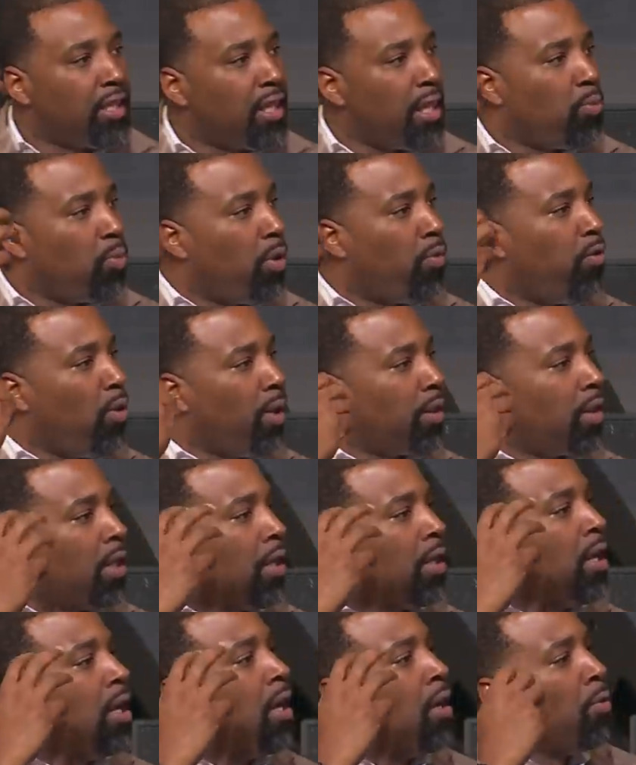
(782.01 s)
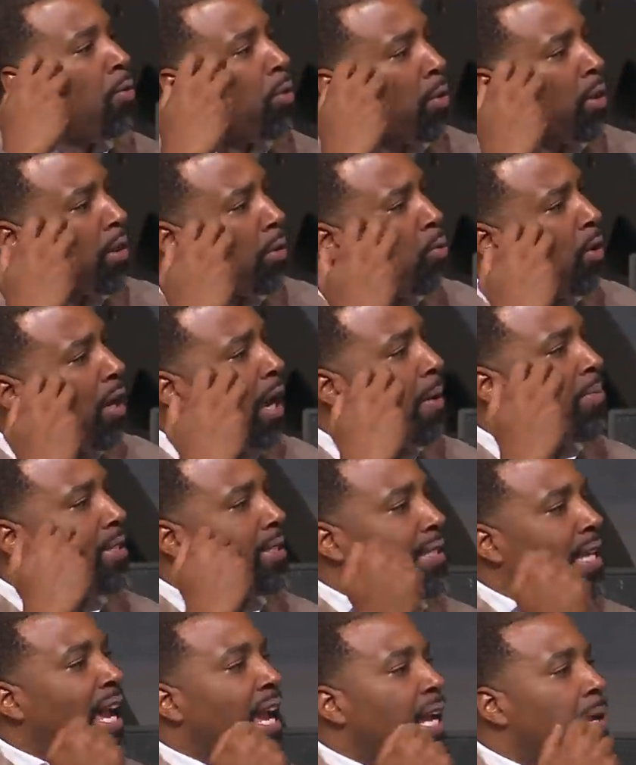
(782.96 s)
up with what, the, what I'm
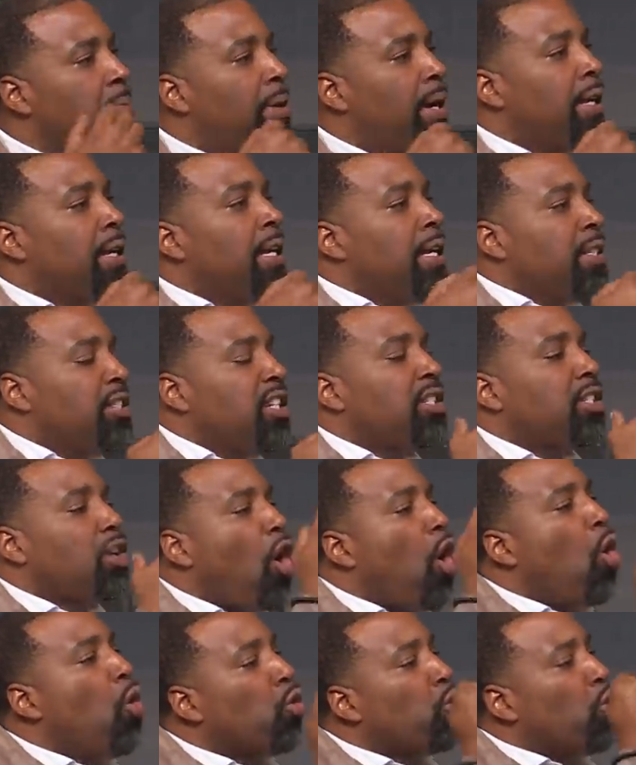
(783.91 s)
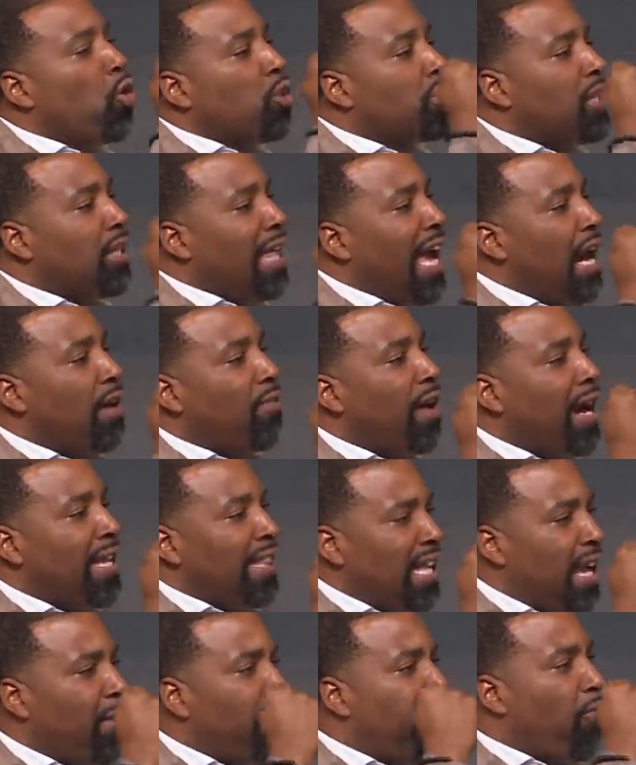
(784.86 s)
saying. But just hold on to that right
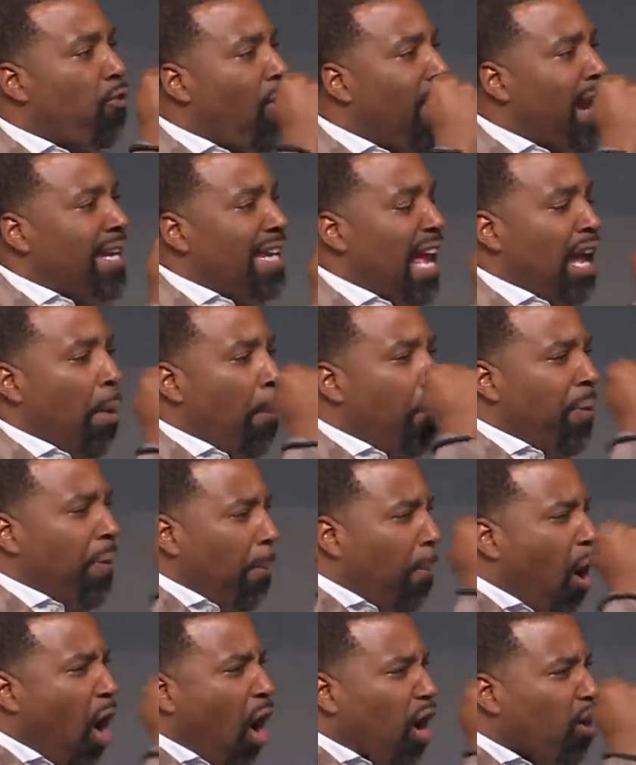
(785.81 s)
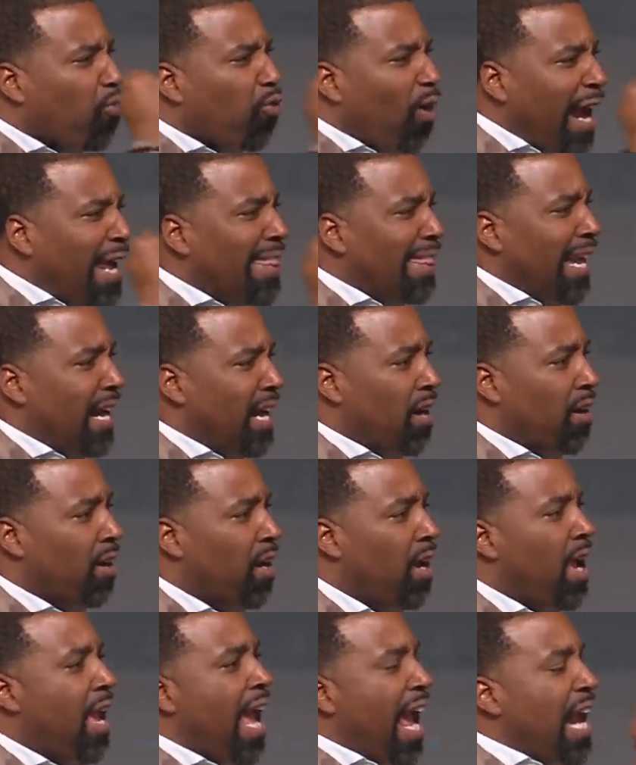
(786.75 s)
there for right now. park right there
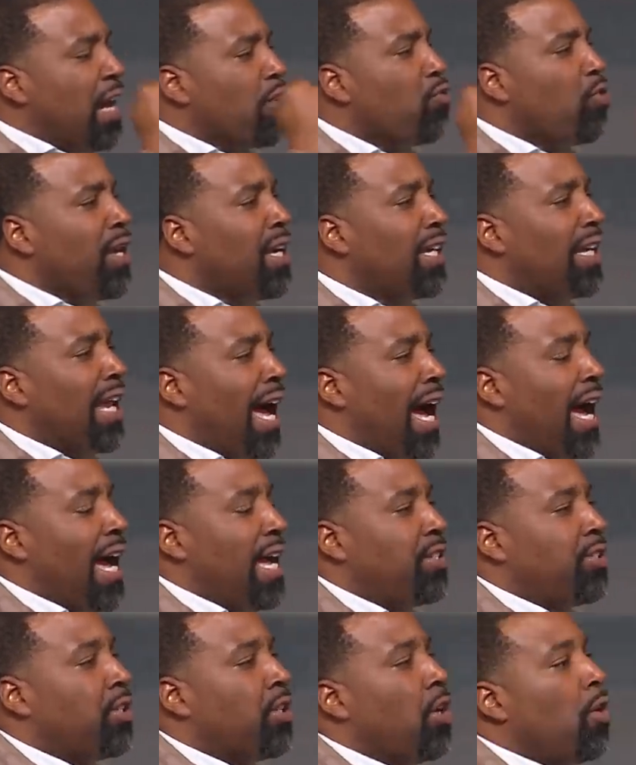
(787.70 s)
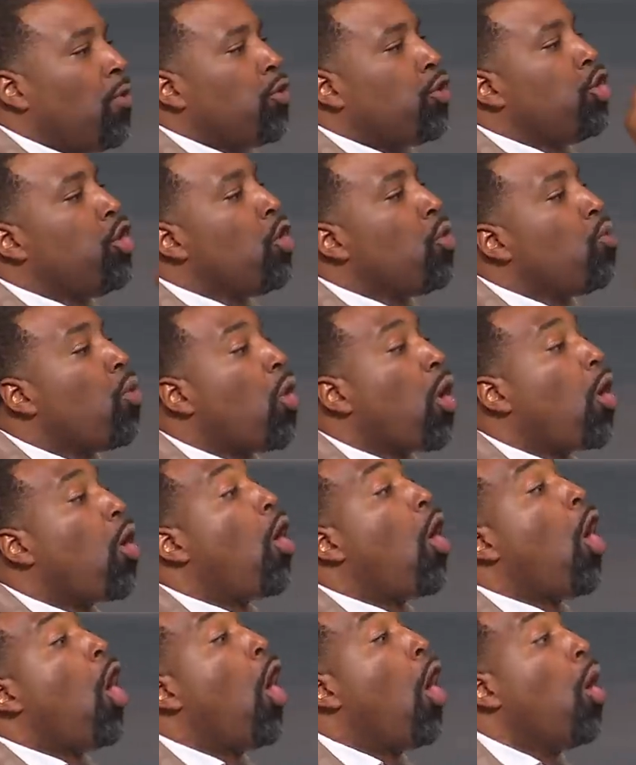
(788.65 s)
and realize you were
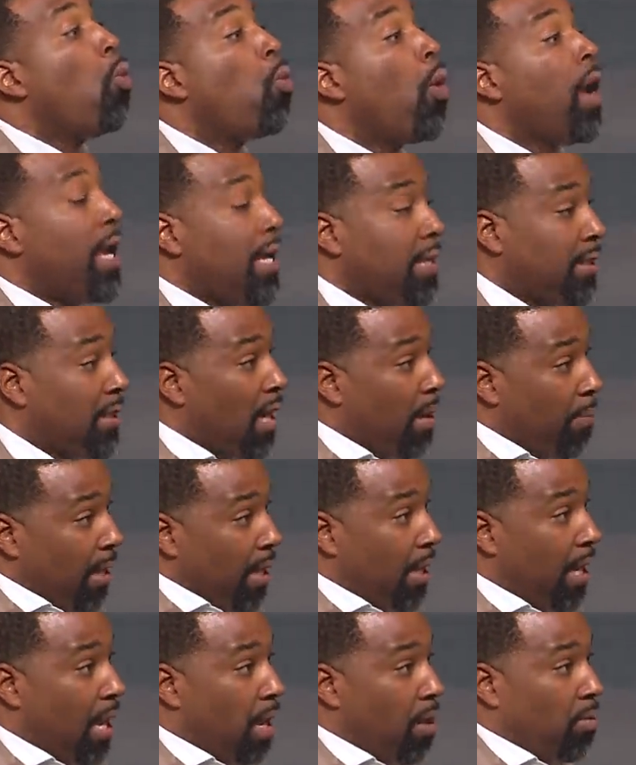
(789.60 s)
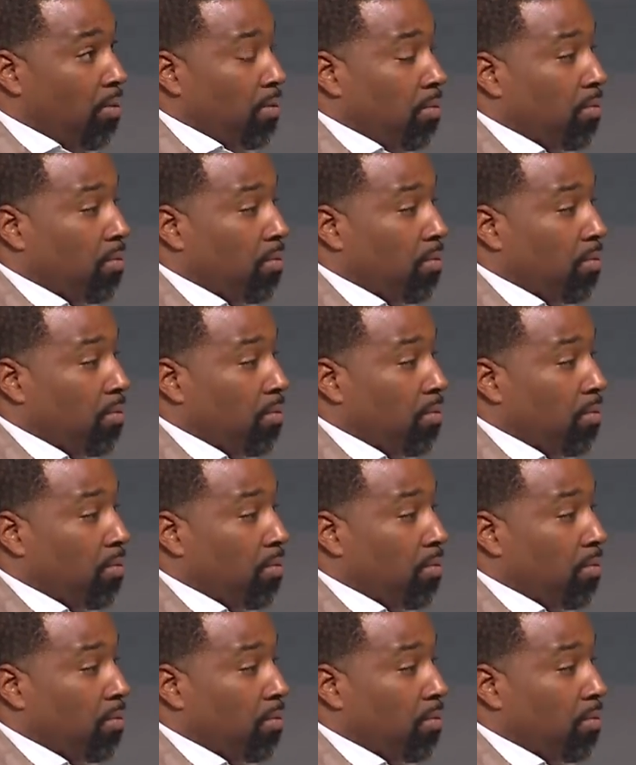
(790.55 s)
always coming out.